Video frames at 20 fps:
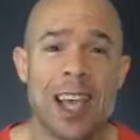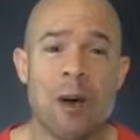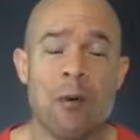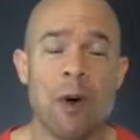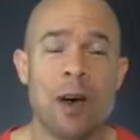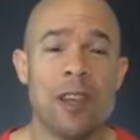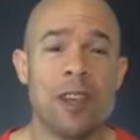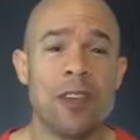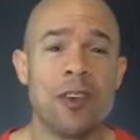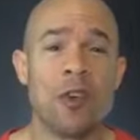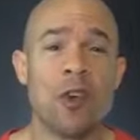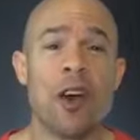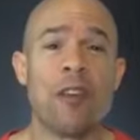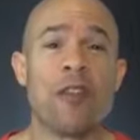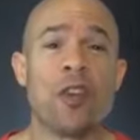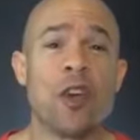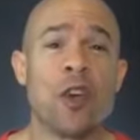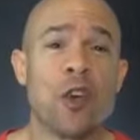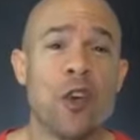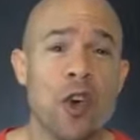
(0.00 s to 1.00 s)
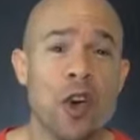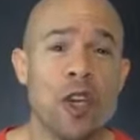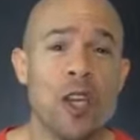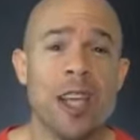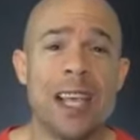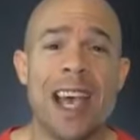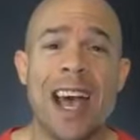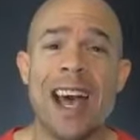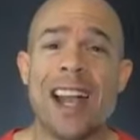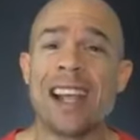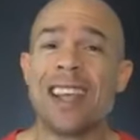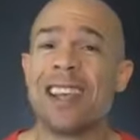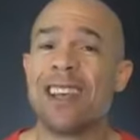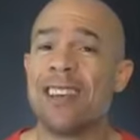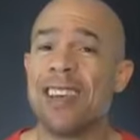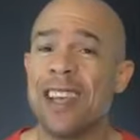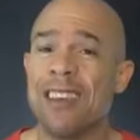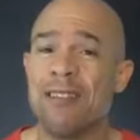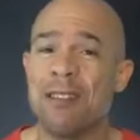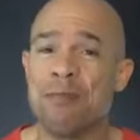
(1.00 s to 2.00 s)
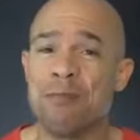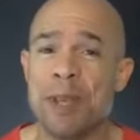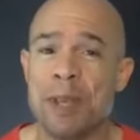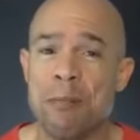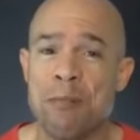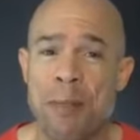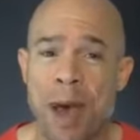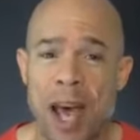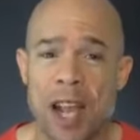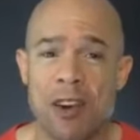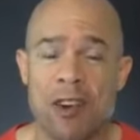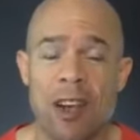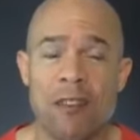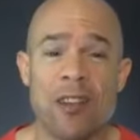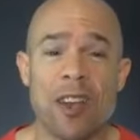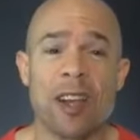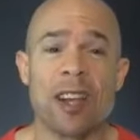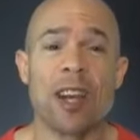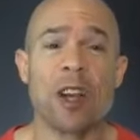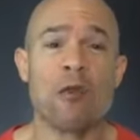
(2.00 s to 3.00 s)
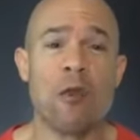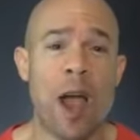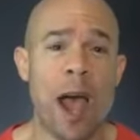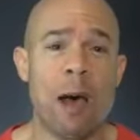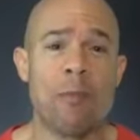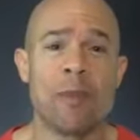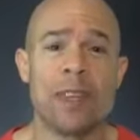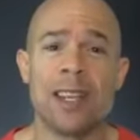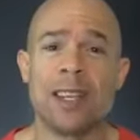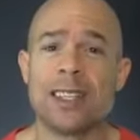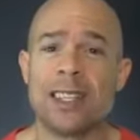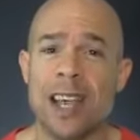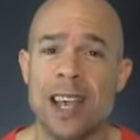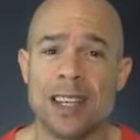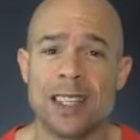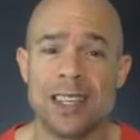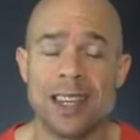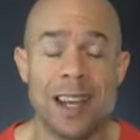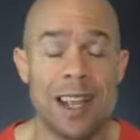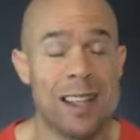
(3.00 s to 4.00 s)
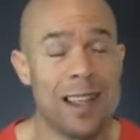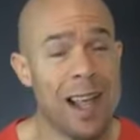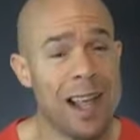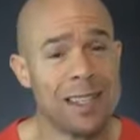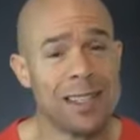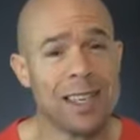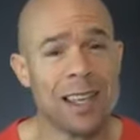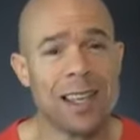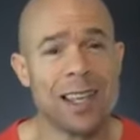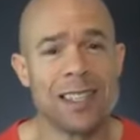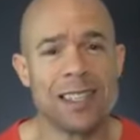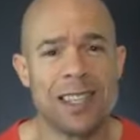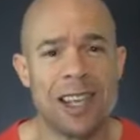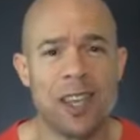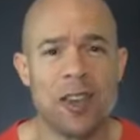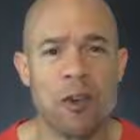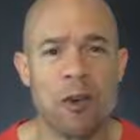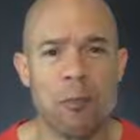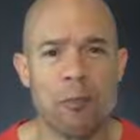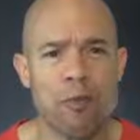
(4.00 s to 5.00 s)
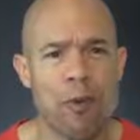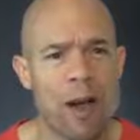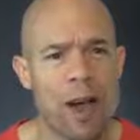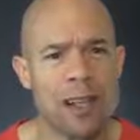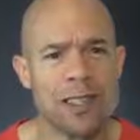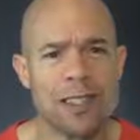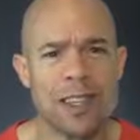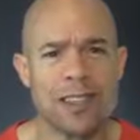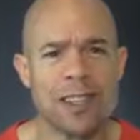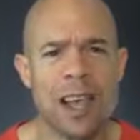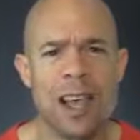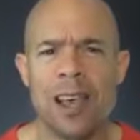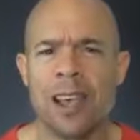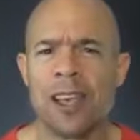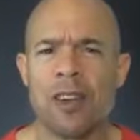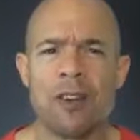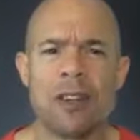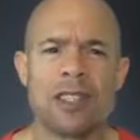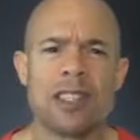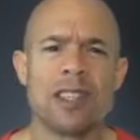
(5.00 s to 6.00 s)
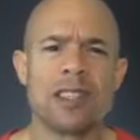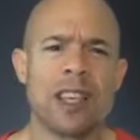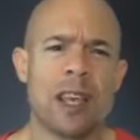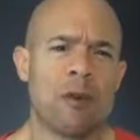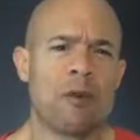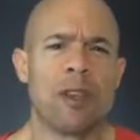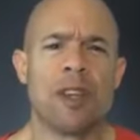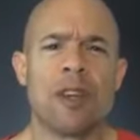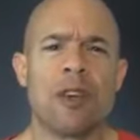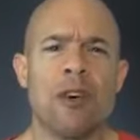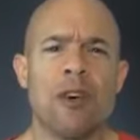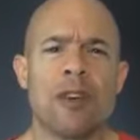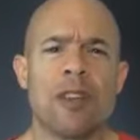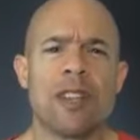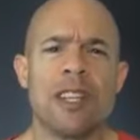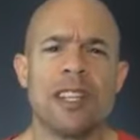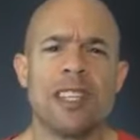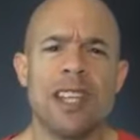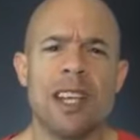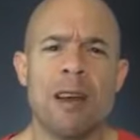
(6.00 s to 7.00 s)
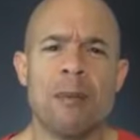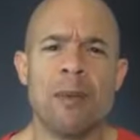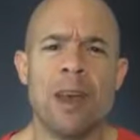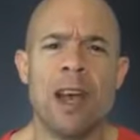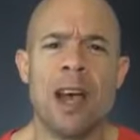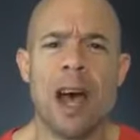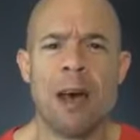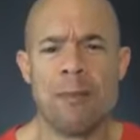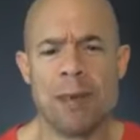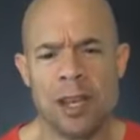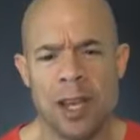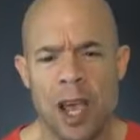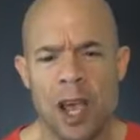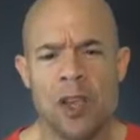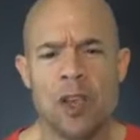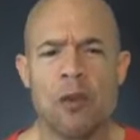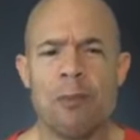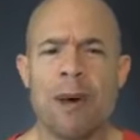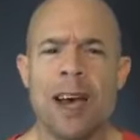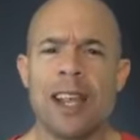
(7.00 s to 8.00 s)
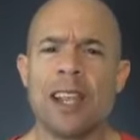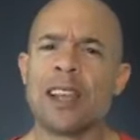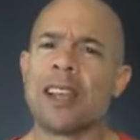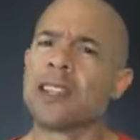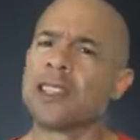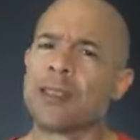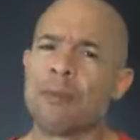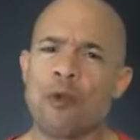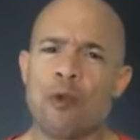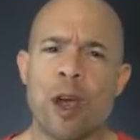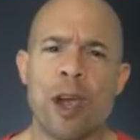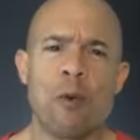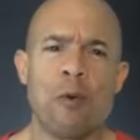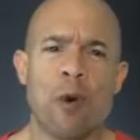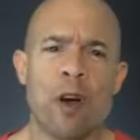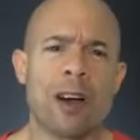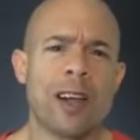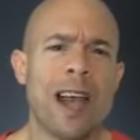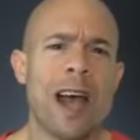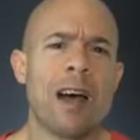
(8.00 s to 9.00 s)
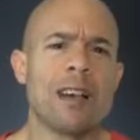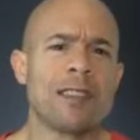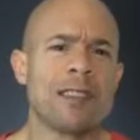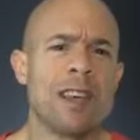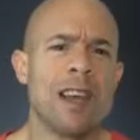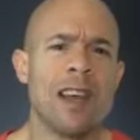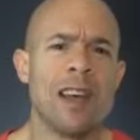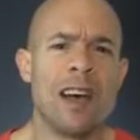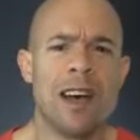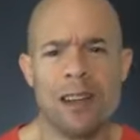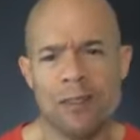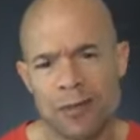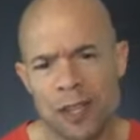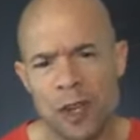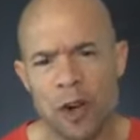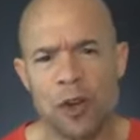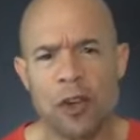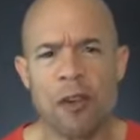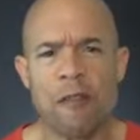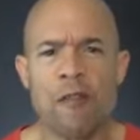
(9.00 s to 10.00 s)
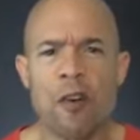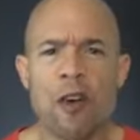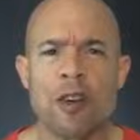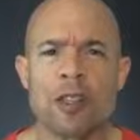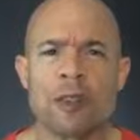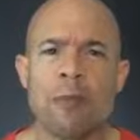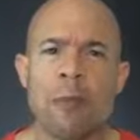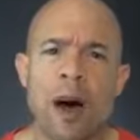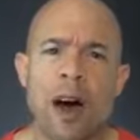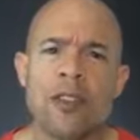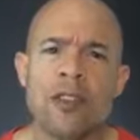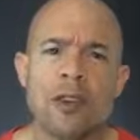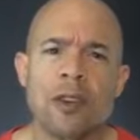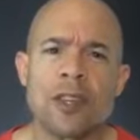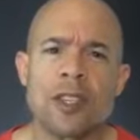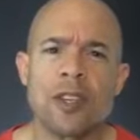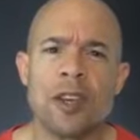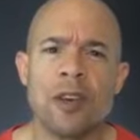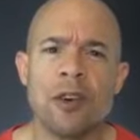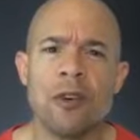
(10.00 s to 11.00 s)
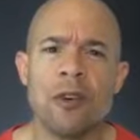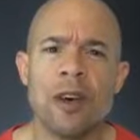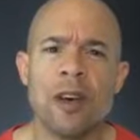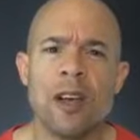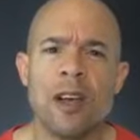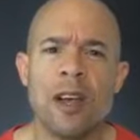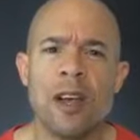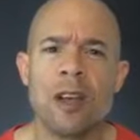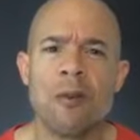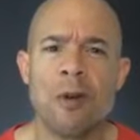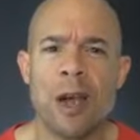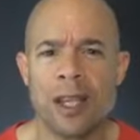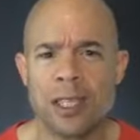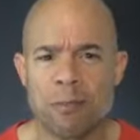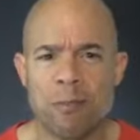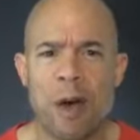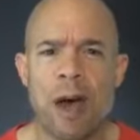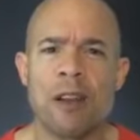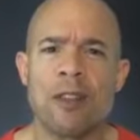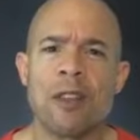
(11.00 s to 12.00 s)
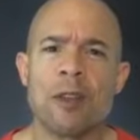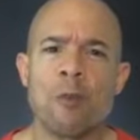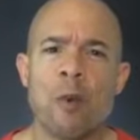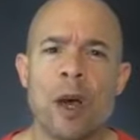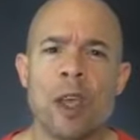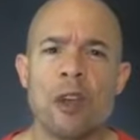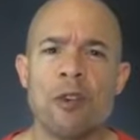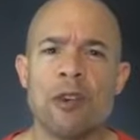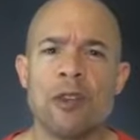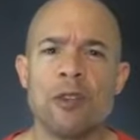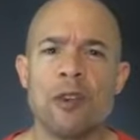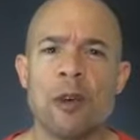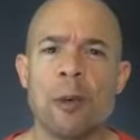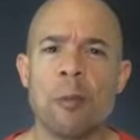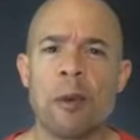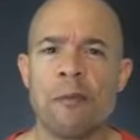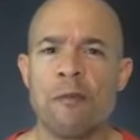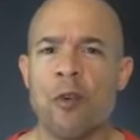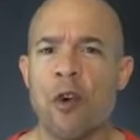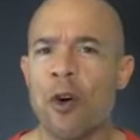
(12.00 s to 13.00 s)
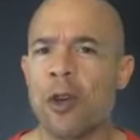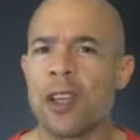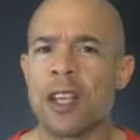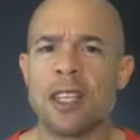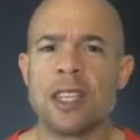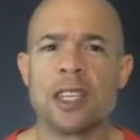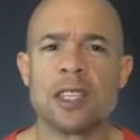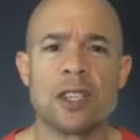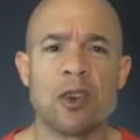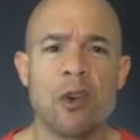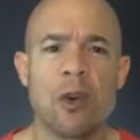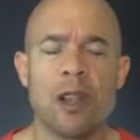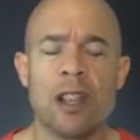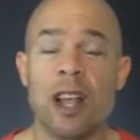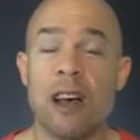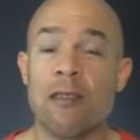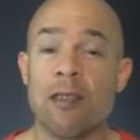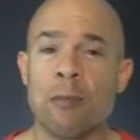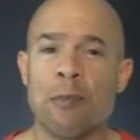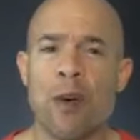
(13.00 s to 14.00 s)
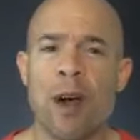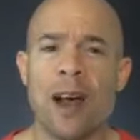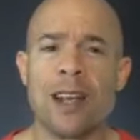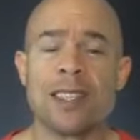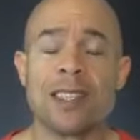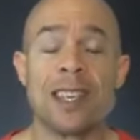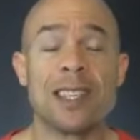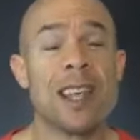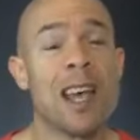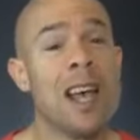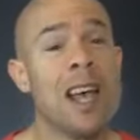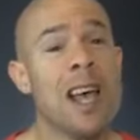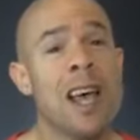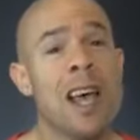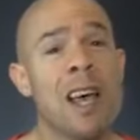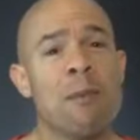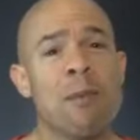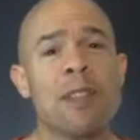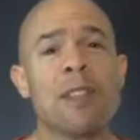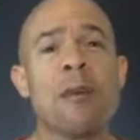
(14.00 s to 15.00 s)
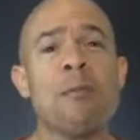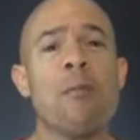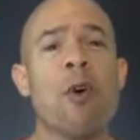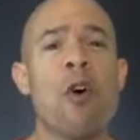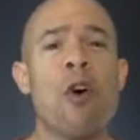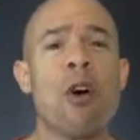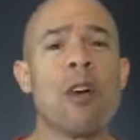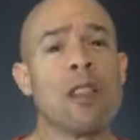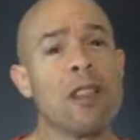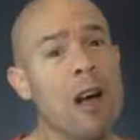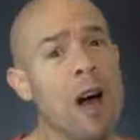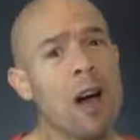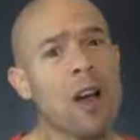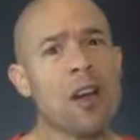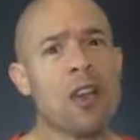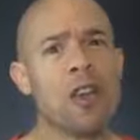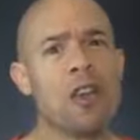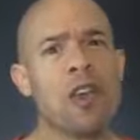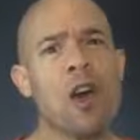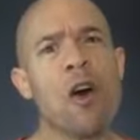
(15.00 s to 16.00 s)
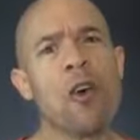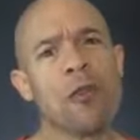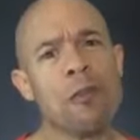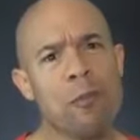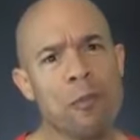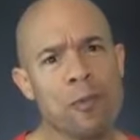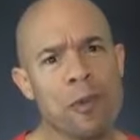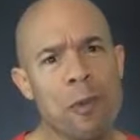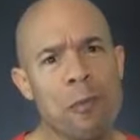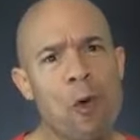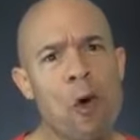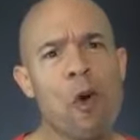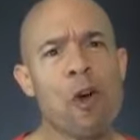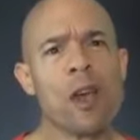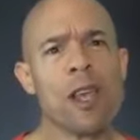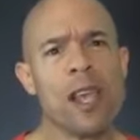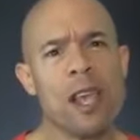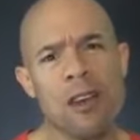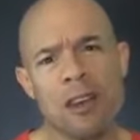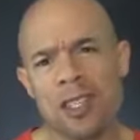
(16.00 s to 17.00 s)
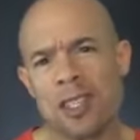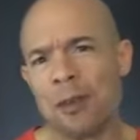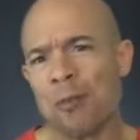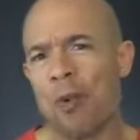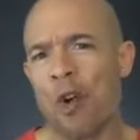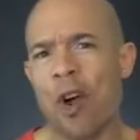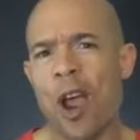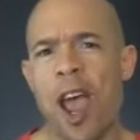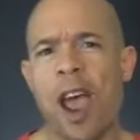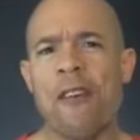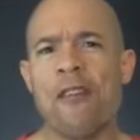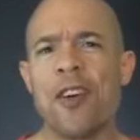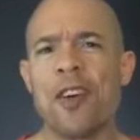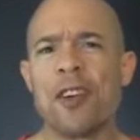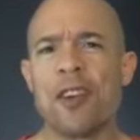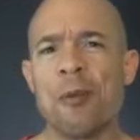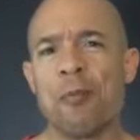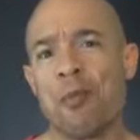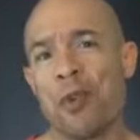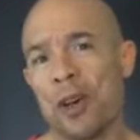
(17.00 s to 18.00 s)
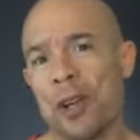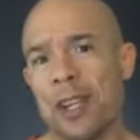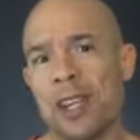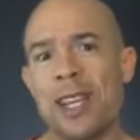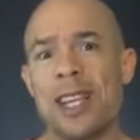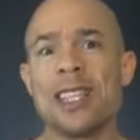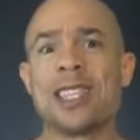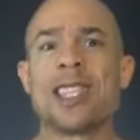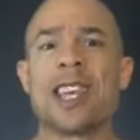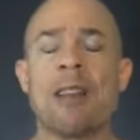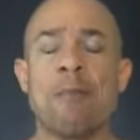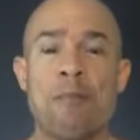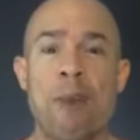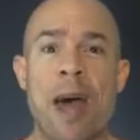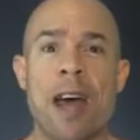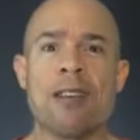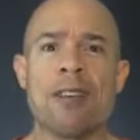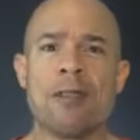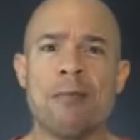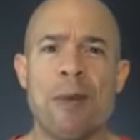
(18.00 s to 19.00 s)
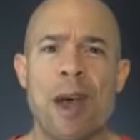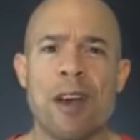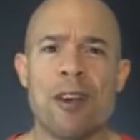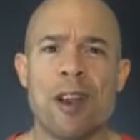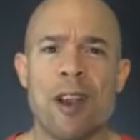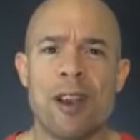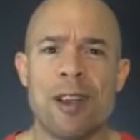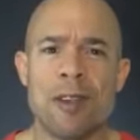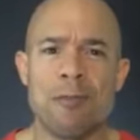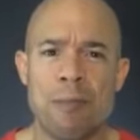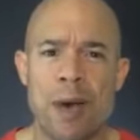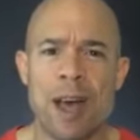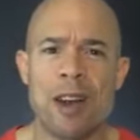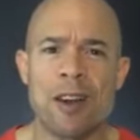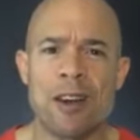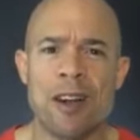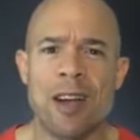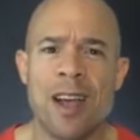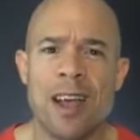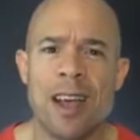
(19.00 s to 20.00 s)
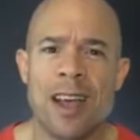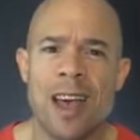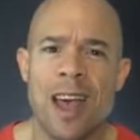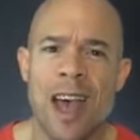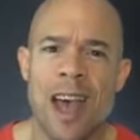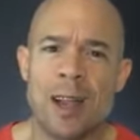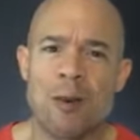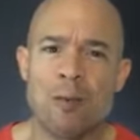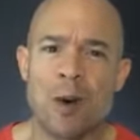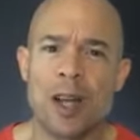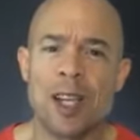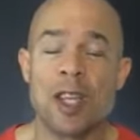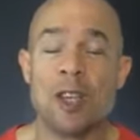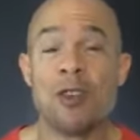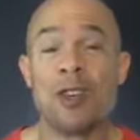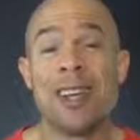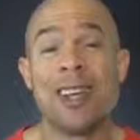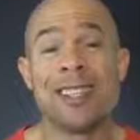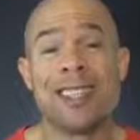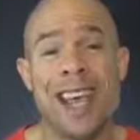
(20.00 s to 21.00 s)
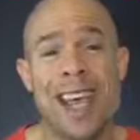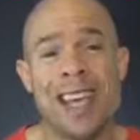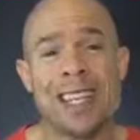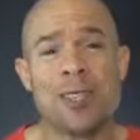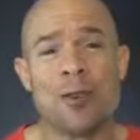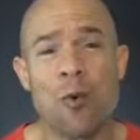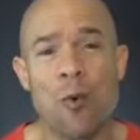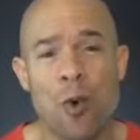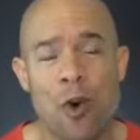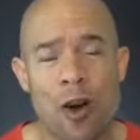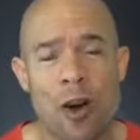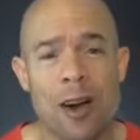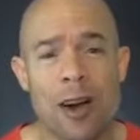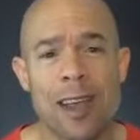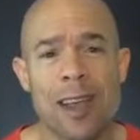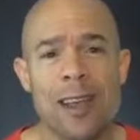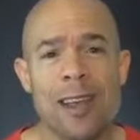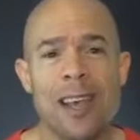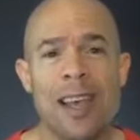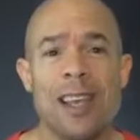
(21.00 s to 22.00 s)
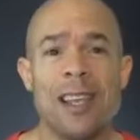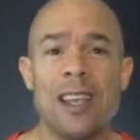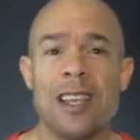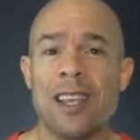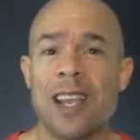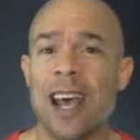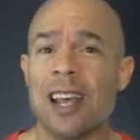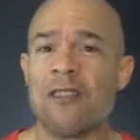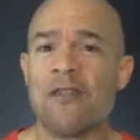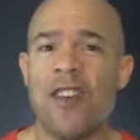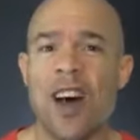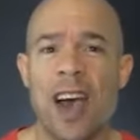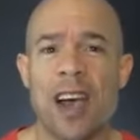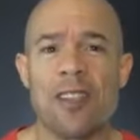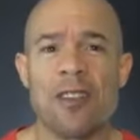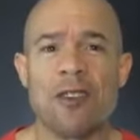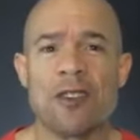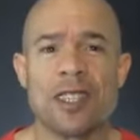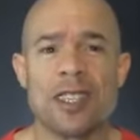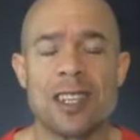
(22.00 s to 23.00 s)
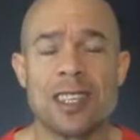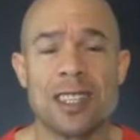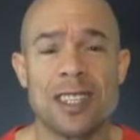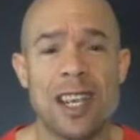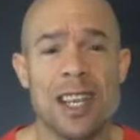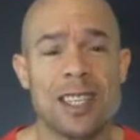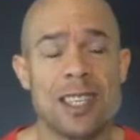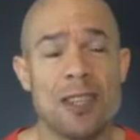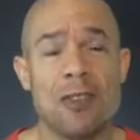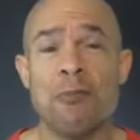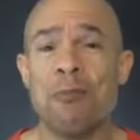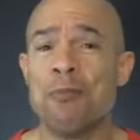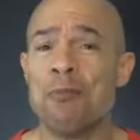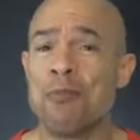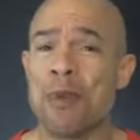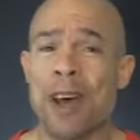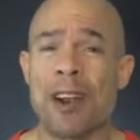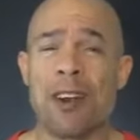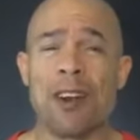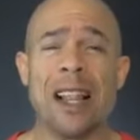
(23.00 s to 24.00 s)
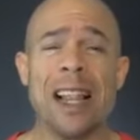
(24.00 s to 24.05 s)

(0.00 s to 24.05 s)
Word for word: at what you do. If you're good, you got to even be better if you're going to grab the attention. And that's a continual process. It's just like when you go to the gym. I mean, you might get some great workouts, your first month or two, right? It's better than what you were doing before. You could just totally love the process. But the longer you go, the more years, the more effort you put in, you just get better and better and better at what you do. It takes work. You got to find those distinctions. You better